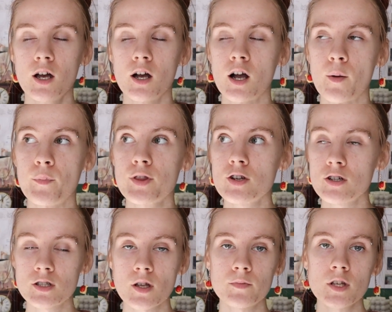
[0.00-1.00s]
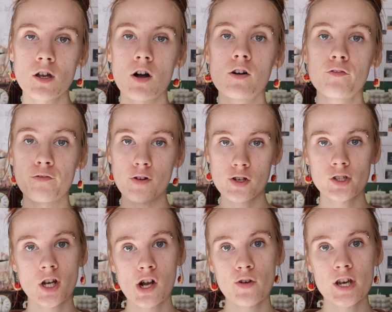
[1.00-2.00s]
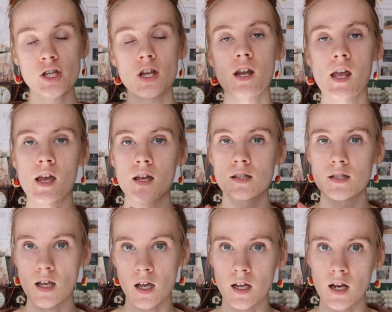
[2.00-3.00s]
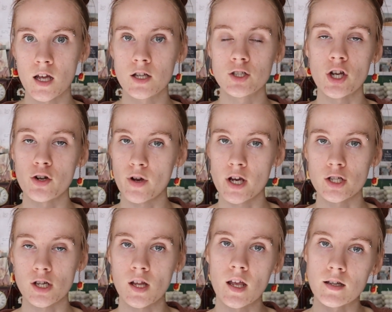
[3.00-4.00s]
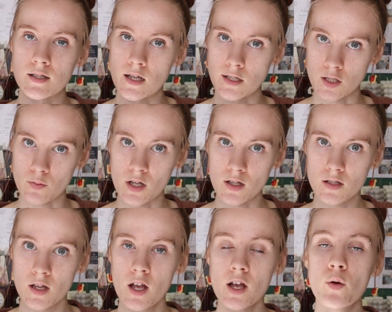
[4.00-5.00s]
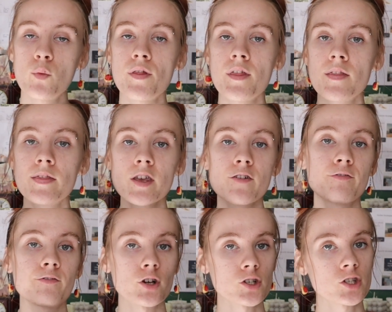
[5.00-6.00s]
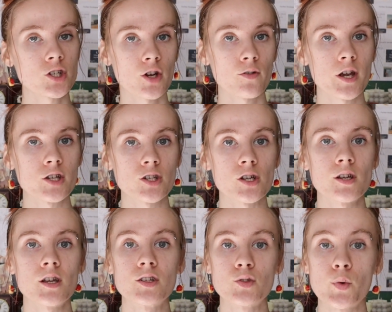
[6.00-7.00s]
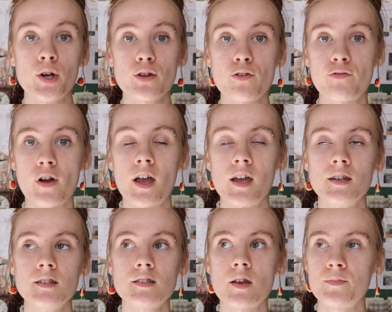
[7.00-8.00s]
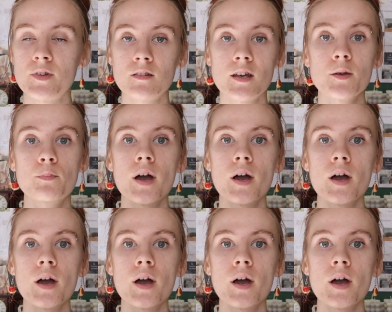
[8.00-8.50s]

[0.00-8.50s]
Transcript: but there's something called first generation and second generation antihistamines. Within the first generation is where you'll find something like